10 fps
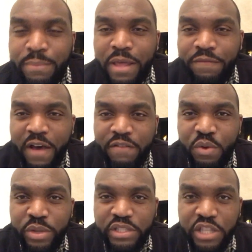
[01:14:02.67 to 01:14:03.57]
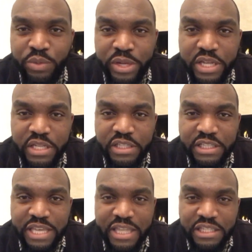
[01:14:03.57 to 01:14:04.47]
the 501c3. She
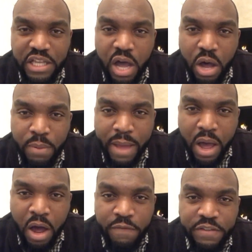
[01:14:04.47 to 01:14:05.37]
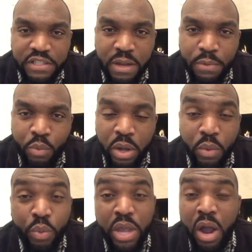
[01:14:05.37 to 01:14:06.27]
said that she called my office number. Well,
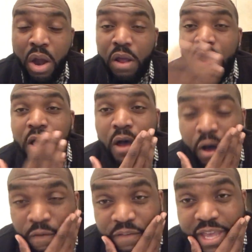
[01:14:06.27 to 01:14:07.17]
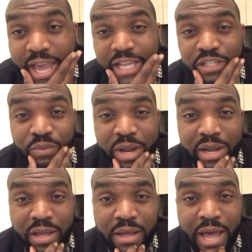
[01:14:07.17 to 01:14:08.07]
we are on vacation right
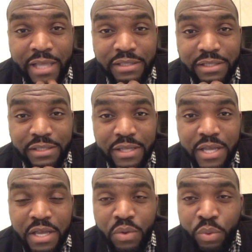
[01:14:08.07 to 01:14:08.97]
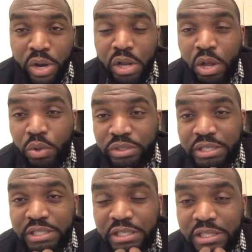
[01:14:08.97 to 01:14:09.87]
now, Isis. We're closed
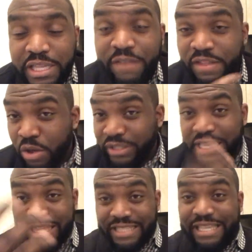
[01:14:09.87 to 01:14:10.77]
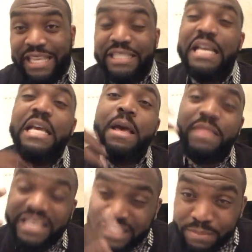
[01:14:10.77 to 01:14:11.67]
until, even though, see, this
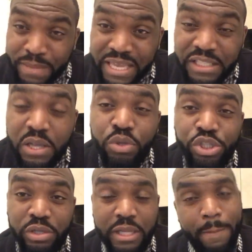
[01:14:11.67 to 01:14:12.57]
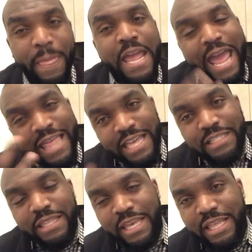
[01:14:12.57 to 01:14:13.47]
is me socially. And that's
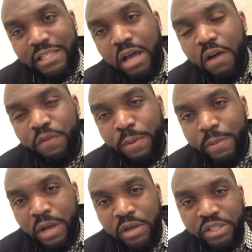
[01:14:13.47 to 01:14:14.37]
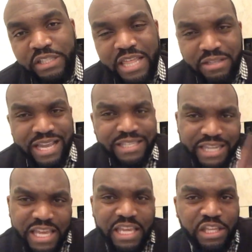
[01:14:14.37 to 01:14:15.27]
the thing that's hard for people to understand. It's like,
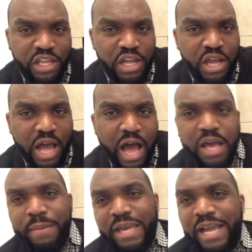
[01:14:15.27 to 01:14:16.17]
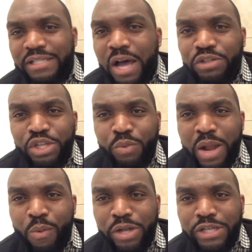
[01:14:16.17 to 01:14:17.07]
Dean, how come I can't talk to you when I
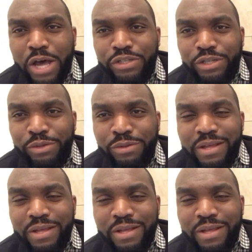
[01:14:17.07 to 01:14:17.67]
want to talk to you?